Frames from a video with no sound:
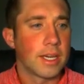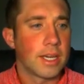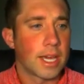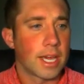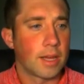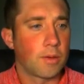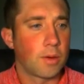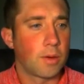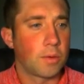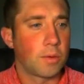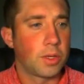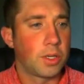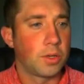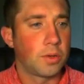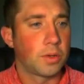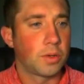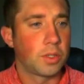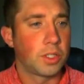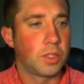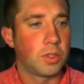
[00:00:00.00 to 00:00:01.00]
And what we
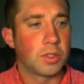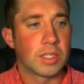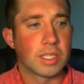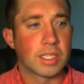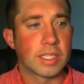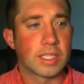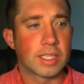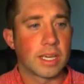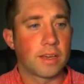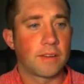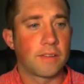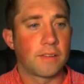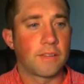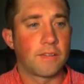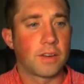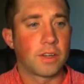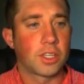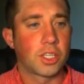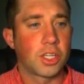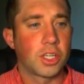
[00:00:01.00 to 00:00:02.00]
do is use the scale
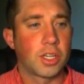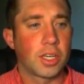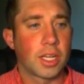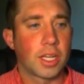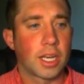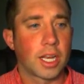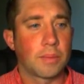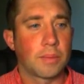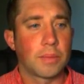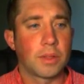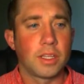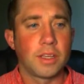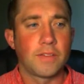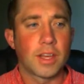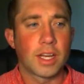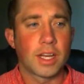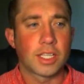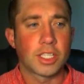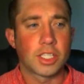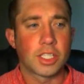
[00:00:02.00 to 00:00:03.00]
function, and I believe
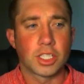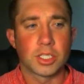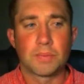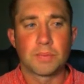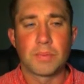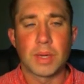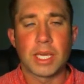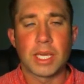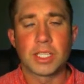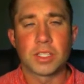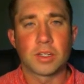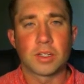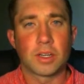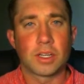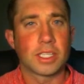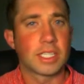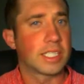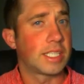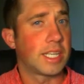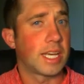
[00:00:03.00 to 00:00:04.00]
that's just based on
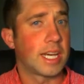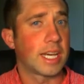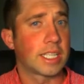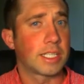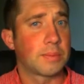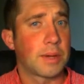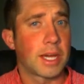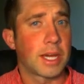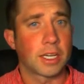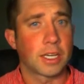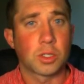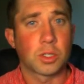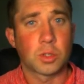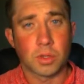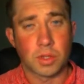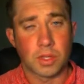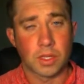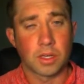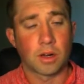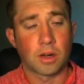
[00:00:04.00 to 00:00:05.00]
the stats package
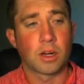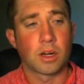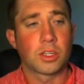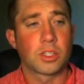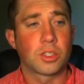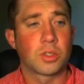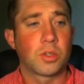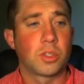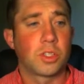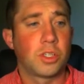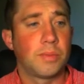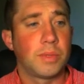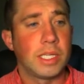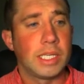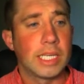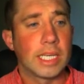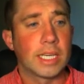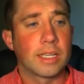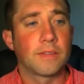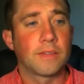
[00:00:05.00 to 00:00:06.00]
within R, so it should be
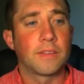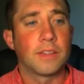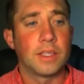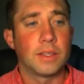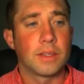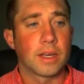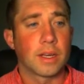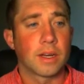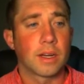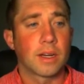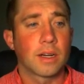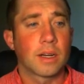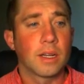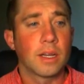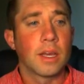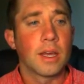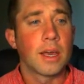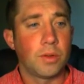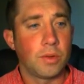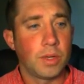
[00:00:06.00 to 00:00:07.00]
natively there.
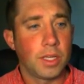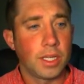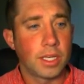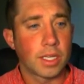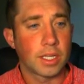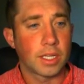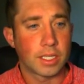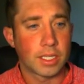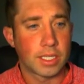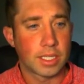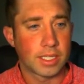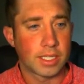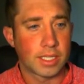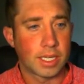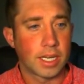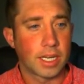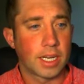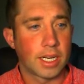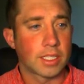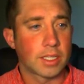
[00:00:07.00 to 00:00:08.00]
need it to
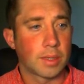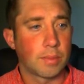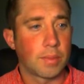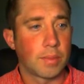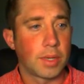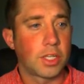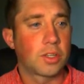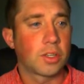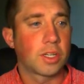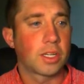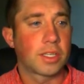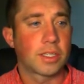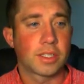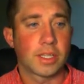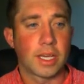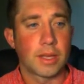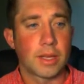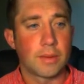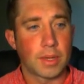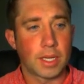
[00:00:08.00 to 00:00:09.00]
set it as a matrix
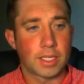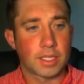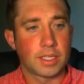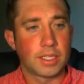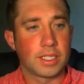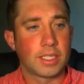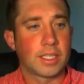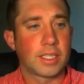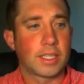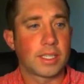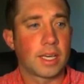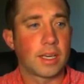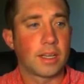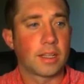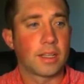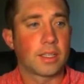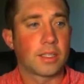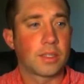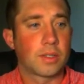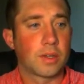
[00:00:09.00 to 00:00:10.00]
and basically scale
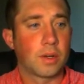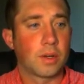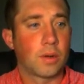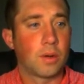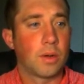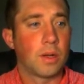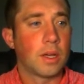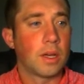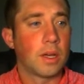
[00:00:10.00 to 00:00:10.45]
it. So,